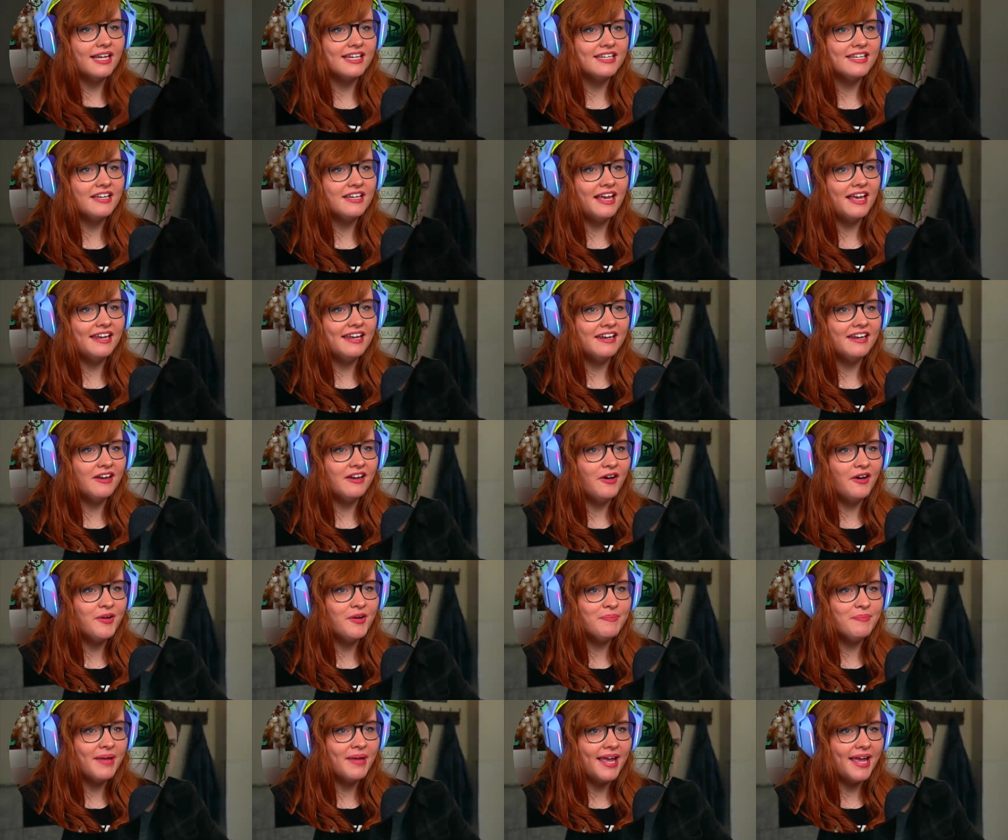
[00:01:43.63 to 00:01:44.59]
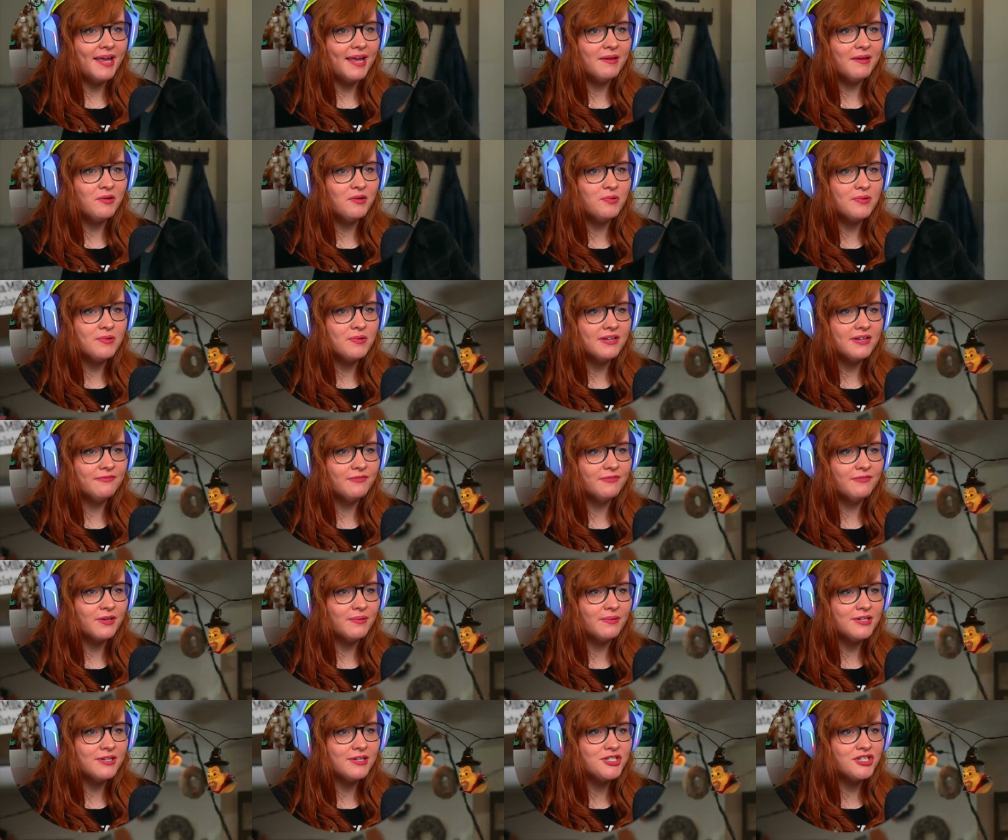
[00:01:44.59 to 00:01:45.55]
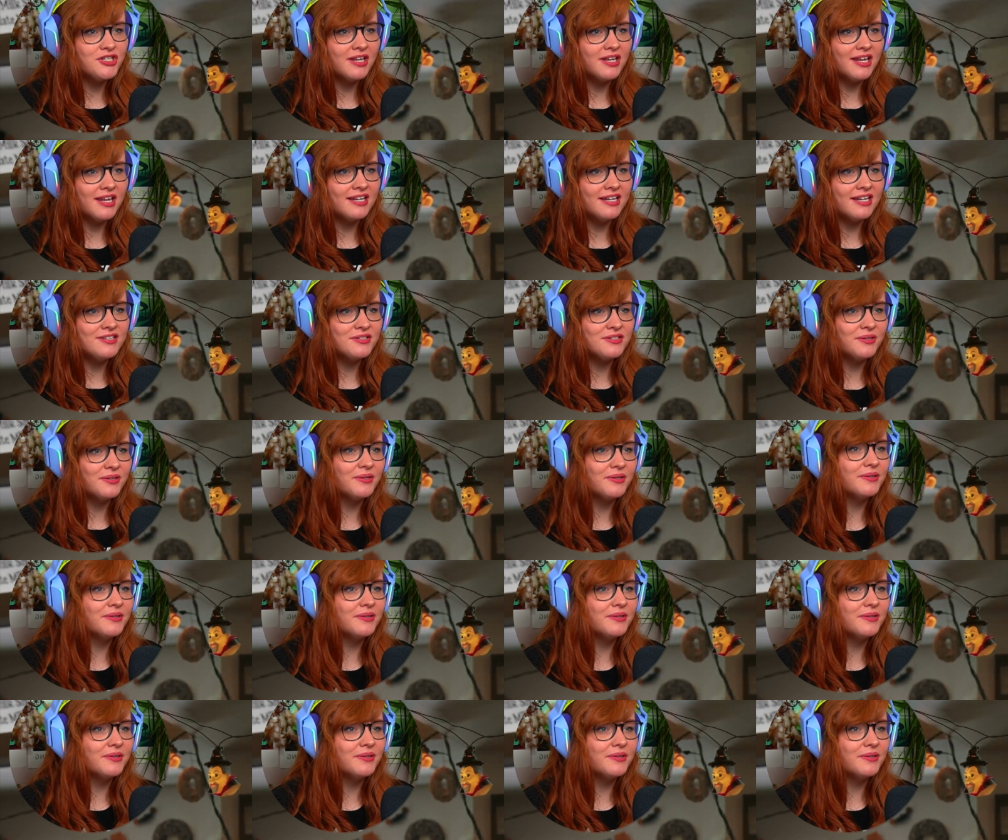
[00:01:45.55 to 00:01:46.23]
Yeah, Ned and Aunt May called him for questioning